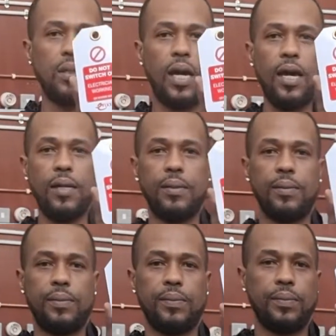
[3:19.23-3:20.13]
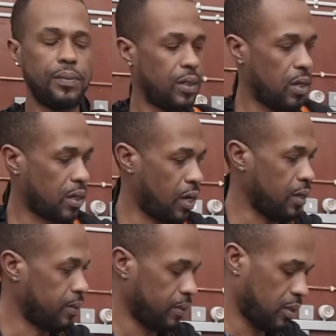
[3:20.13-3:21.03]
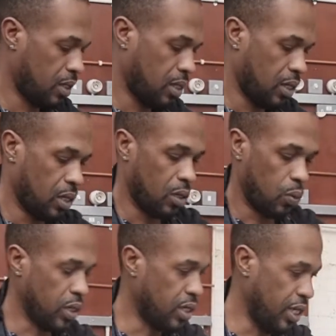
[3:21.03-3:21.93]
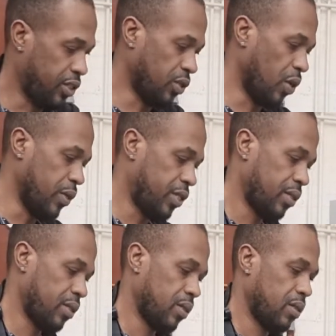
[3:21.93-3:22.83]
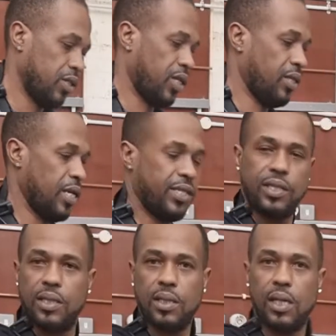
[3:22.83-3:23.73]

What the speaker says: Yeah? Okay. What you need to do is, you see this?